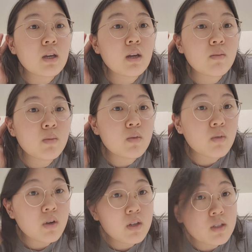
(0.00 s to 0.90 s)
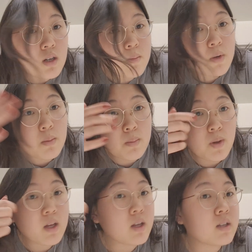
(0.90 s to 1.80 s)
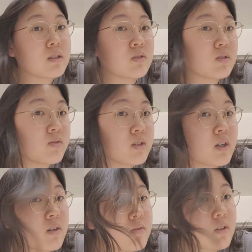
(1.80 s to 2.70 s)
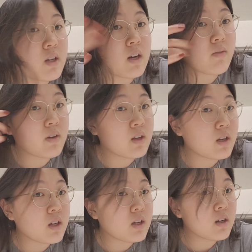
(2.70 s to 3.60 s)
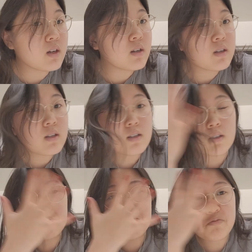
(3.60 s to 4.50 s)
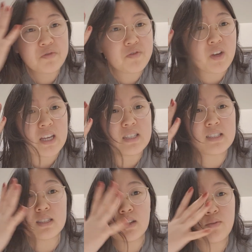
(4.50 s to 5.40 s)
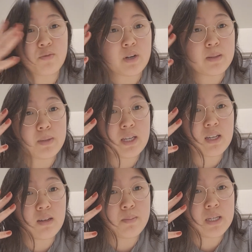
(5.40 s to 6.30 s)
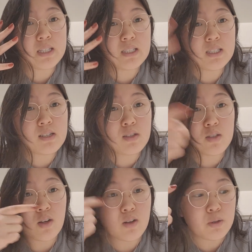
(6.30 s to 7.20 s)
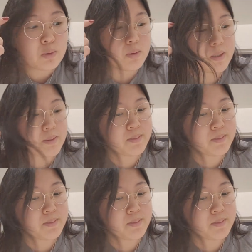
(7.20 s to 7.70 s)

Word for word: have been wanting to cut my bangs. I just feel like I don't really have any face framing pieces, so